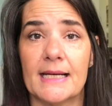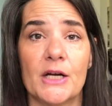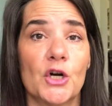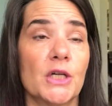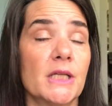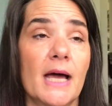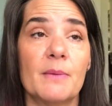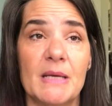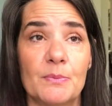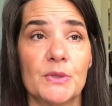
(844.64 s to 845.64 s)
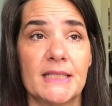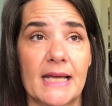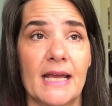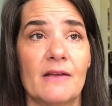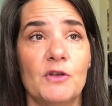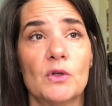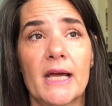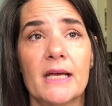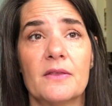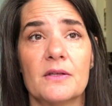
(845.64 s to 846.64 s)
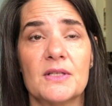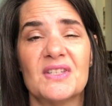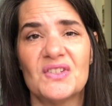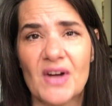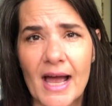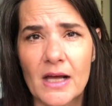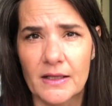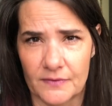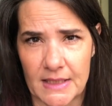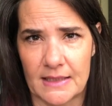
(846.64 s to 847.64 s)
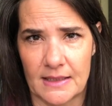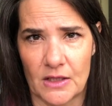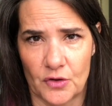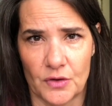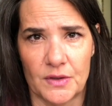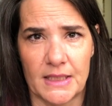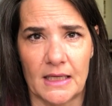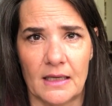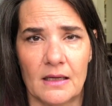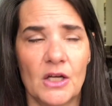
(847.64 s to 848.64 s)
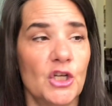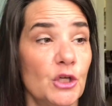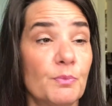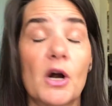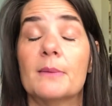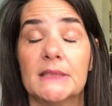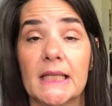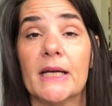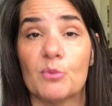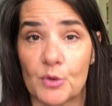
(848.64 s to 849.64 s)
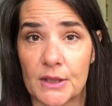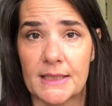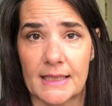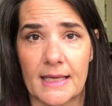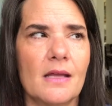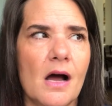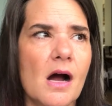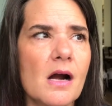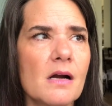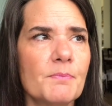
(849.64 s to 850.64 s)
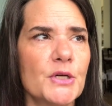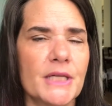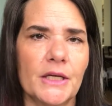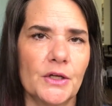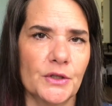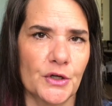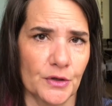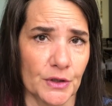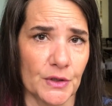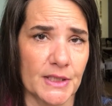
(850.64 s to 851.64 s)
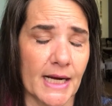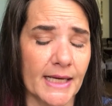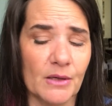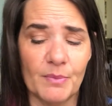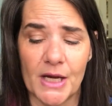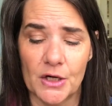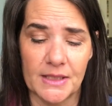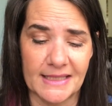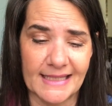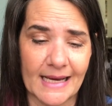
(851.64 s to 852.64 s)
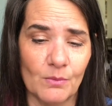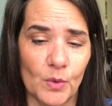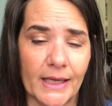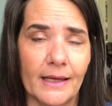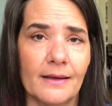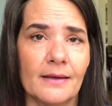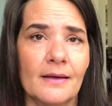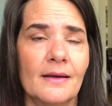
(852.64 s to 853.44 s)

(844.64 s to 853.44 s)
and I'd heard a lot of people saying, if you like this style of Disney cruising, you probably like Princess. Our particular cruise, and I compared the same week,